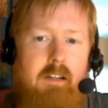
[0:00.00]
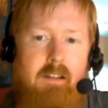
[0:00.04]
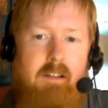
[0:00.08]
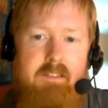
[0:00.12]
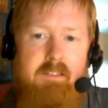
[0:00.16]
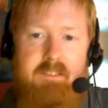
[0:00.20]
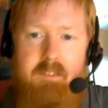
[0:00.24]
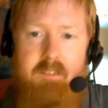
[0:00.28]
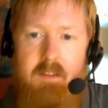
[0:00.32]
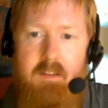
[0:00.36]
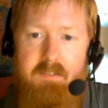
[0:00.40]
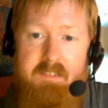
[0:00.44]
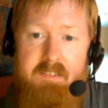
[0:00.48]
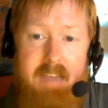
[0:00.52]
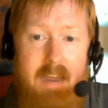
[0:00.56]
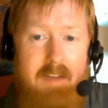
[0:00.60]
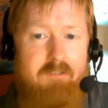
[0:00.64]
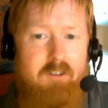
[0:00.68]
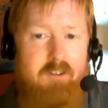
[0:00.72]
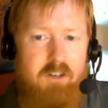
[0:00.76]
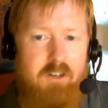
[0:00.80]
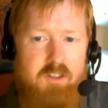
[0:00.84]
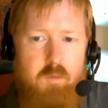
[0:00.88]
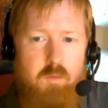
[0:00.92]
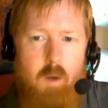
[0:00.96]
Denver
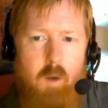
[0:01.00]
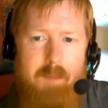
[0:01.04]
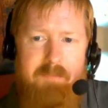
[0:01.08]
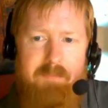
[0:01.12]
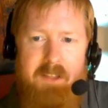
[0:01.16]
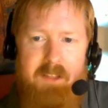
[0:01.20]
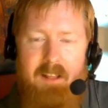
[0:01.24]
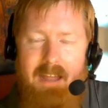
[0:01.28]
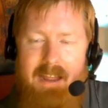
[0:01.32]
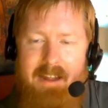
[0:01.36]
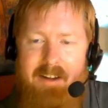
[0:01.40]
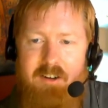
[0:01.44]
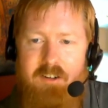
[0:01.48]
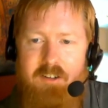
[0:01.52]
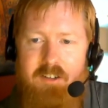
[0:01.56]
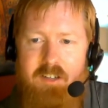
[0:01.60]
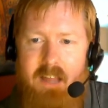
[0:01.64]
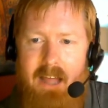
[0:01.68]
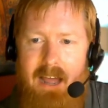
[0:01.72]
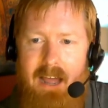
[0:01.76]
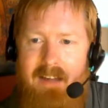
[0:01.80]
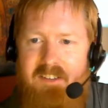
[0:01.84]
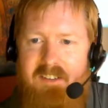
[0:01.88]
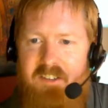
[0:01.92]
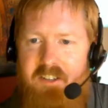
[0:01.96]
swept the Lakers
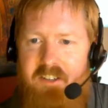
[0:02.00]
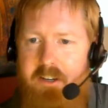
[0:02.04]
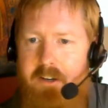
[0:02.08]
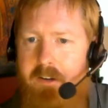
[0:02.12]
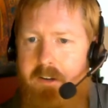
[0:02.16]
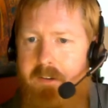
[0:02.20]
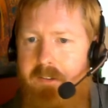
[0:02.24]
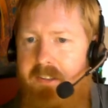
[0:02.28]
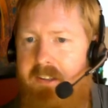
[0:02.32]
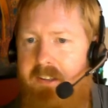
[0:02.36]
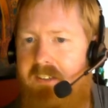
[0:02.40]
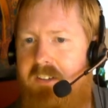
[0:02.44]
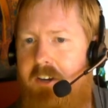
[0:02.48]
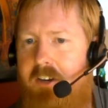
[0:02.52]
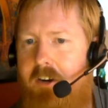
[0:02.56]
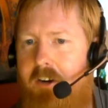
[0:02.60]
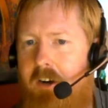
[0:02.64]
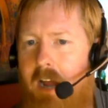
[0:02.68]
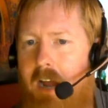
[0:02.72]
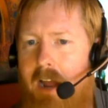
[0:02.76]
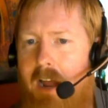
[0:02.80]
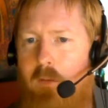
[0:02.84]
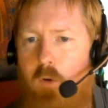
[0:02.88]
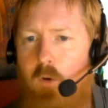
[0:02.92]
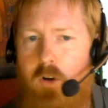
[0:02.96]
last year. This year, I
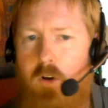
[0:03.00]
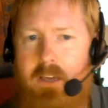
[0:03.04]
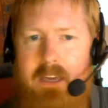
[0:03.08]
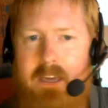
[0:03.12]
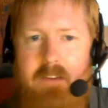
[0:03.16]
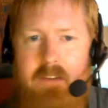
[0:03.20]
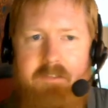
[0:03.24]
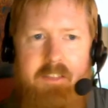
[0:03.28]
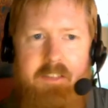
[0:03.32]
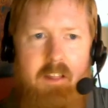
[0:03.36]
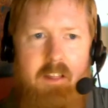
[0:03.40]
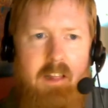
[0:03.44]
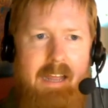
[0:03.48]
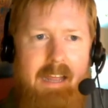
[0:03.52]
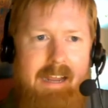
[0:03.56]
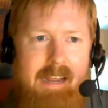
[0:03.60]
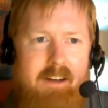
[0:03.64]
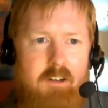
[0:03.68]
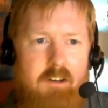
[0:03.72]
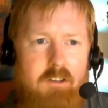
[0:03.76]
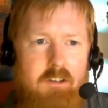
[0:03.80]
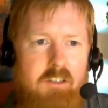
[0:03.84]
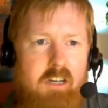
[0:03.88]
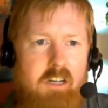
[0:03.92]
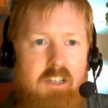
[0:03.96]
will give the Lakers
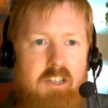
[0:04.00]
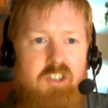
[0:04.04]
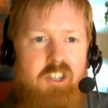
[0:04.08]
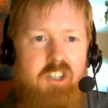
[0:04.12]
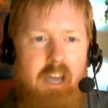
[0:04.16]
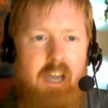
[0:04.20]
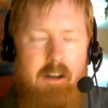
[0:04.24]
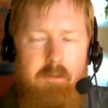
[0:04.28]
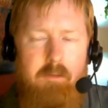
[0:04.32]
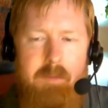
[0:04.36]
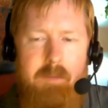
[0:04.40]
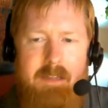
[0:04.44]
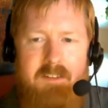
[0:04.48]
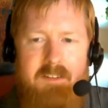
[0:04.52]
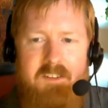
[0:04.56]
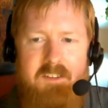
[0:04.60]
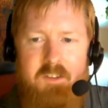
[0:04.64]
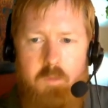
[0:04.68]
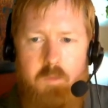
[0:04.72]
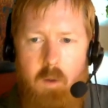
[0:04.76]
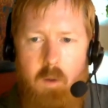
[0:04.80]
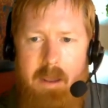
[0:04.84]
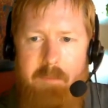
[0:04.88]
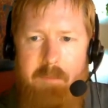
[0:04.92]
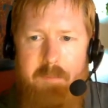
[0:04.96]
a gentleman's
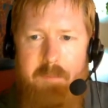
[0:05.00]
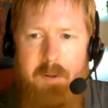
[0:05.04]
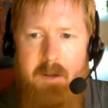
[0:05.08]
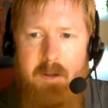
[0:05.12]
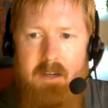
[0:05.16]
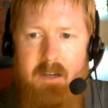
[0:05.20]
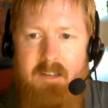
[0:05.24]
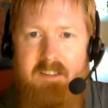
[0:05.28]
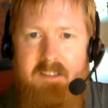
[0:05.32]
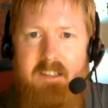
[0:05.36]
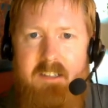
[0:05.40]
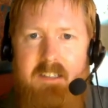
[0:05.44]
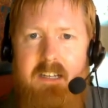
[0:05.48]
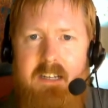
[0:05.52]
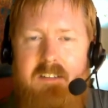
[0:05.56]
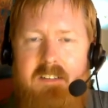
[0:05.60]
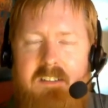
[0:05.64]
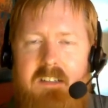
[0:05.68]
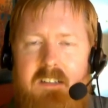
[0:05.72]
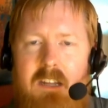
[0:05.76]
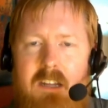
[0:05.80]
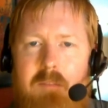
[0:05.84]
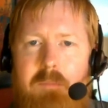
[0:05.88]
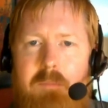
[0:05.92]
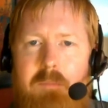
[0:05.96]
sweep because it does
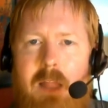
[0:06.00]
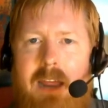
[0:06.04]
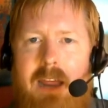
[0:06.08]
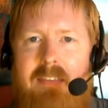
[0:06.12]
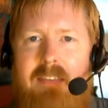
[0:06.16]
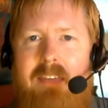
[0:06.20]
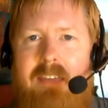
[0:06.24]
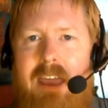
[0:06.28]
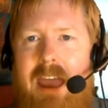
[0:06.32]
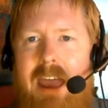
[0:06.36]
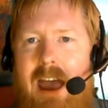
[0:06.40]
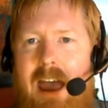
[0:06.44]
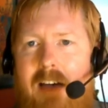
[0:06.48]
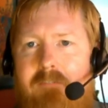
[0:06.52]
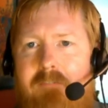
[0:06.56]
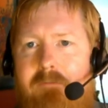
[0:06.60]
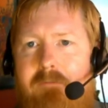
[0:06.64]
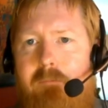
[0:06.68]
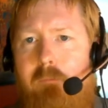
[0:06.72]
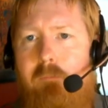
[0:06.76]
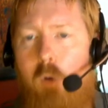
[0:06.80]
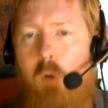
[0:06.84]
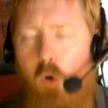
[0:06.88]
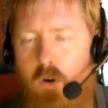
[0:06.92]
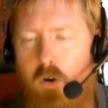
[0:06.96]
seem like they have
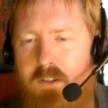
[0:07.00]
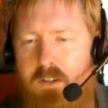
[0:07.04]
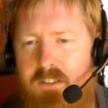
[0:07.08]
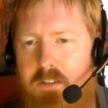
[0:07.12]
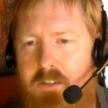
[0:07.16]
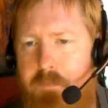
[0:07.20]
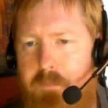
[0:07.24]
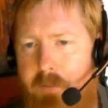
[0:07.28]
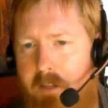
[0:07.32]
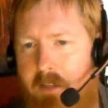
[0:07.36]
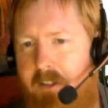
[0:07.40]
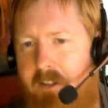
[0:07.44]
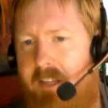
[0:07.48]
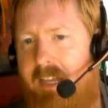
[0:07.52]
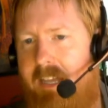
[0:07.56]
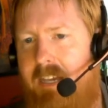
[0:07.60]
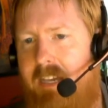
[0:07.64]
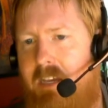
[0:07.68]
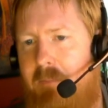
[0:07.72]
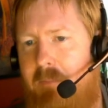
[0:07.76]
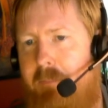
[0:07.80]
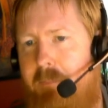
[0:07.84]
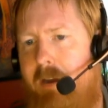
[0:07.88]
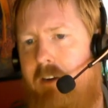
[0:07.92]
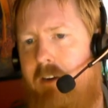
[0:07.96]
more stability
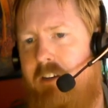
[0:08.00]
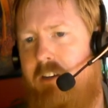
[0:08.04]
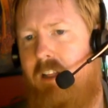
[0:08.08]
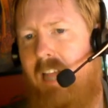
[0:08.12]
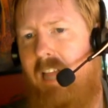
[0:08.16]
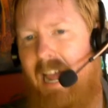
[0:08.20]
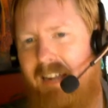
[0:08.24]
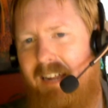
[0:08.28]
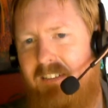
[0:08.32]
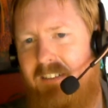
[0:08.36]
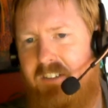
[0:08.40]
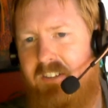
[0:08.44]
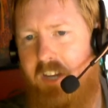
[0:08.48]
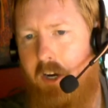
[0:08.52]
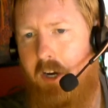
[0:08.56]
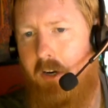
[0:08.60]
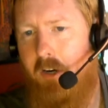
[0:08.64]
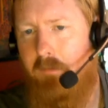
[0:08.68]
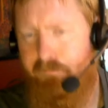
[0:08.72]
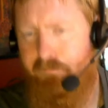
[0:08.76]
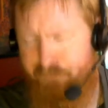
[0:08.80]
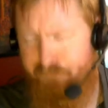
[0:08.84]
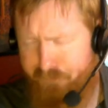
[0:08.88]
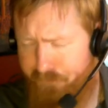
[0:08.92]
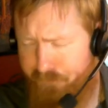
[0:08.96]
compared to last year,
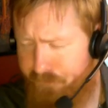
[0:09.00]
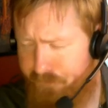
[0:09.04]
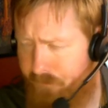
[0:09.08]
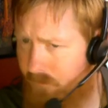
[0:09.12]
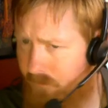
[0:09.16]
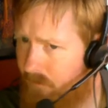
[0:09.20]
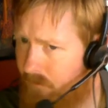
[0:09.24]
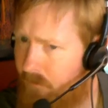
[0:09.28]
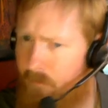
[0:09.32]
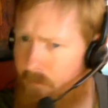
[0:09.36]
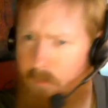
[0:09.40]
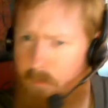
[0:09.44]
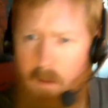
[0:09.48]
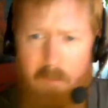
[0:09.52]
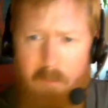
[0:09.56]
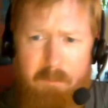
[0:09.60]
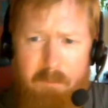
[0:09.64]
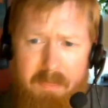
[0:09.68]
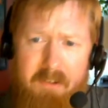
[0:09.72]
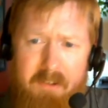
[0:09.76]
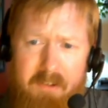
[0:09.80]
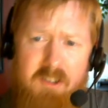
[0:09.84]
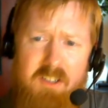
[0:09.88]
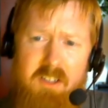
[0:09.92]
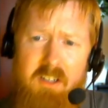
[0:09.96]
but they're
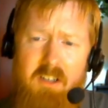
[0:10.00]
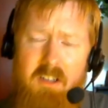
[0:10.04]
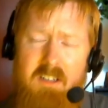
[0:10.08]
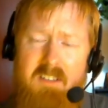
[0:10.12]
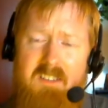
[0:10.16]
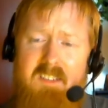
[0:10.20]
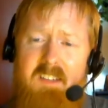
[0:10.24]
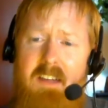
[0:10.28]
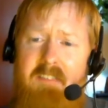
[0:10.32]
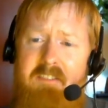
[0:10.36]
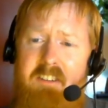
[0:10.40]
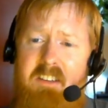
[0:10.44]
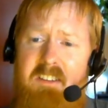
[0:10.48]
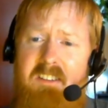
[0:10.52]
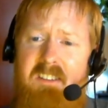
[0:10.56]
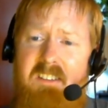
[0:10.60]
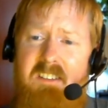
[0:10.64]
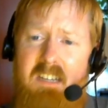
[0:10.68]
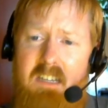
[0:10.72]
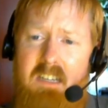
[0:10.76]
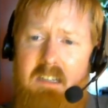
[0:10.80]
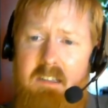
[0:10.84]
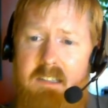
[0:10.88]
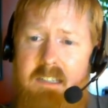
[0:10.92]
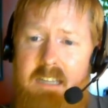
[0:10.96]
still a 7 seed
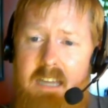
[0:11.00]
team.